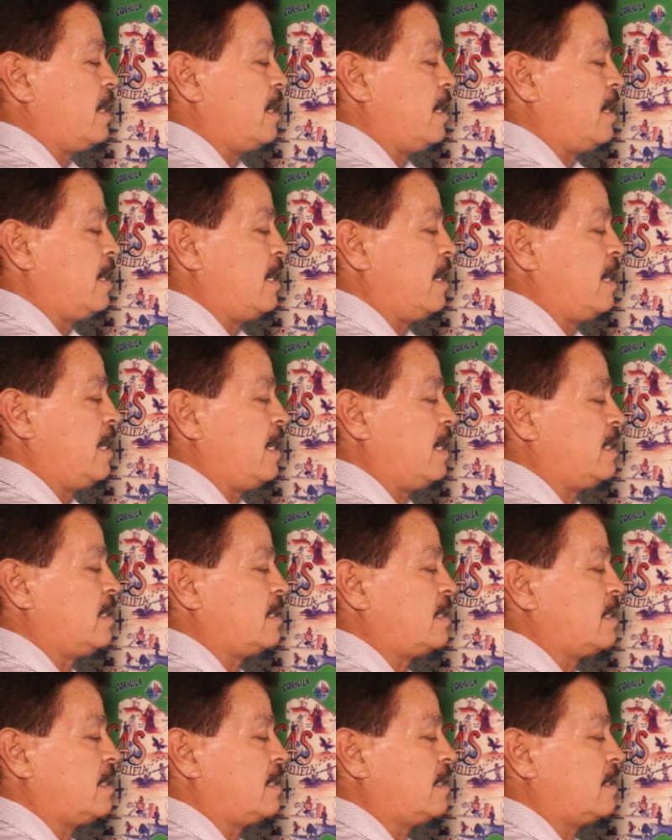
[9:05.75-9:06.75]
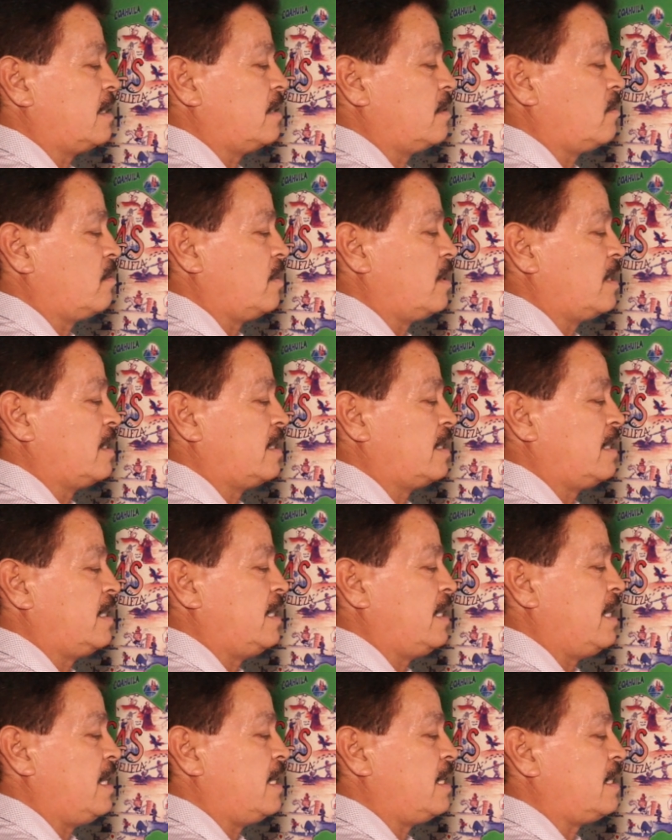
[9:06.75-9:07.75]
X to the
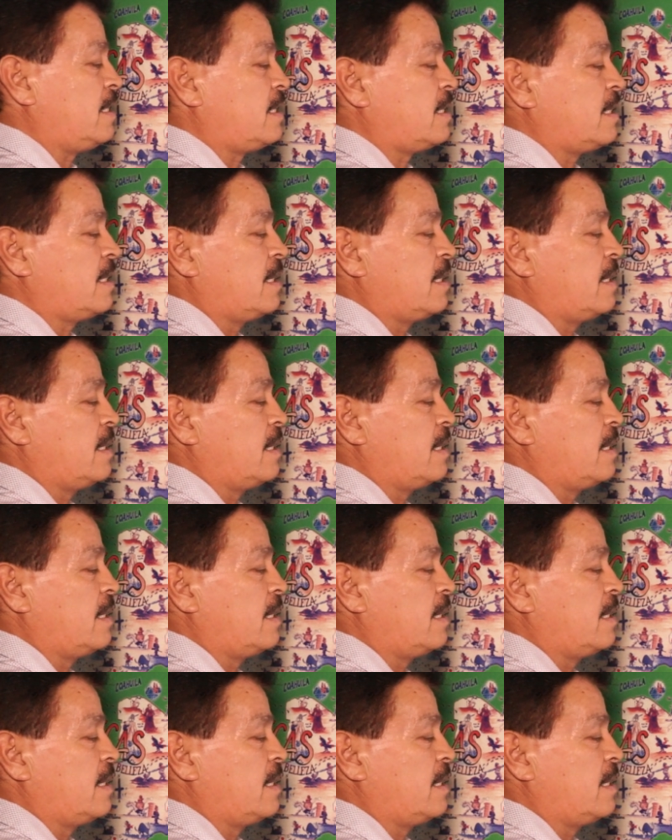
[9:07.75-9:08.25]
6.